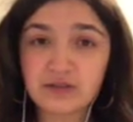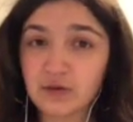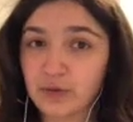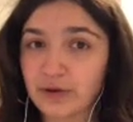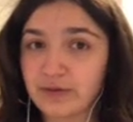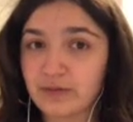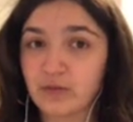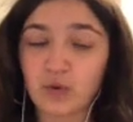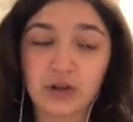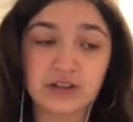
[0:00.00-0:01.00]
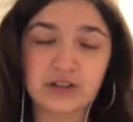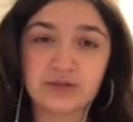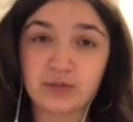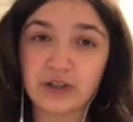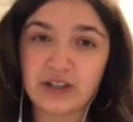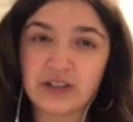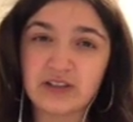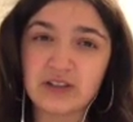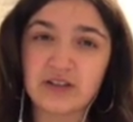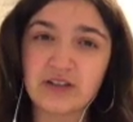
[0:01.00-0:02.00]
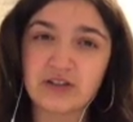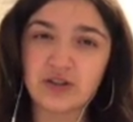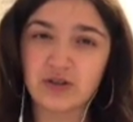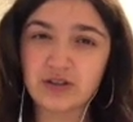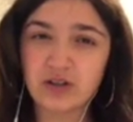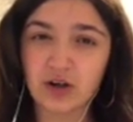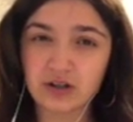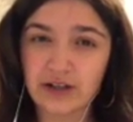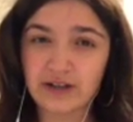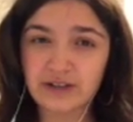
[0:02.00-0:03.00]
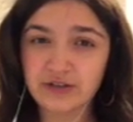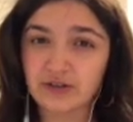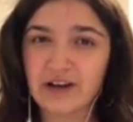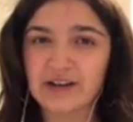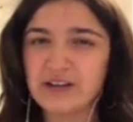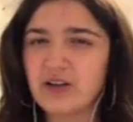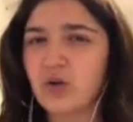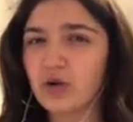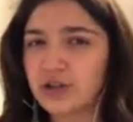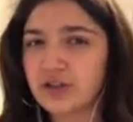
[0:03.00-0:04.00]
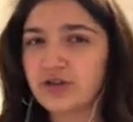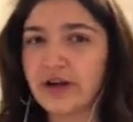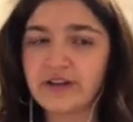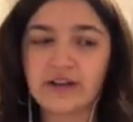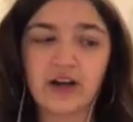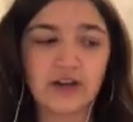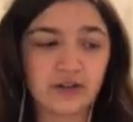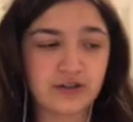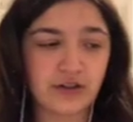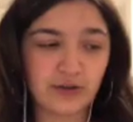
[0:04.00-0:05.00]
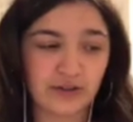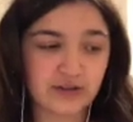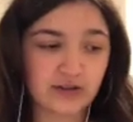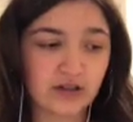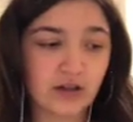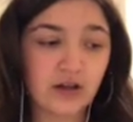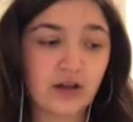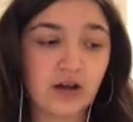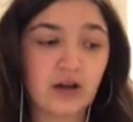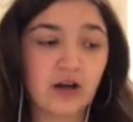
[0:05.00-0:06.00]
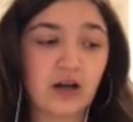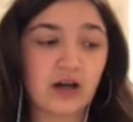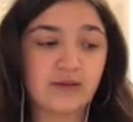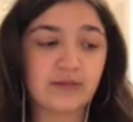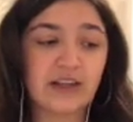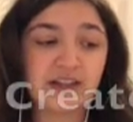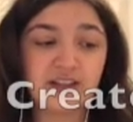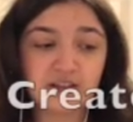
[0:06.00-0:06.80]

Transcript: for when work is completed so that these students aren't getting distracted or distracting other students. They need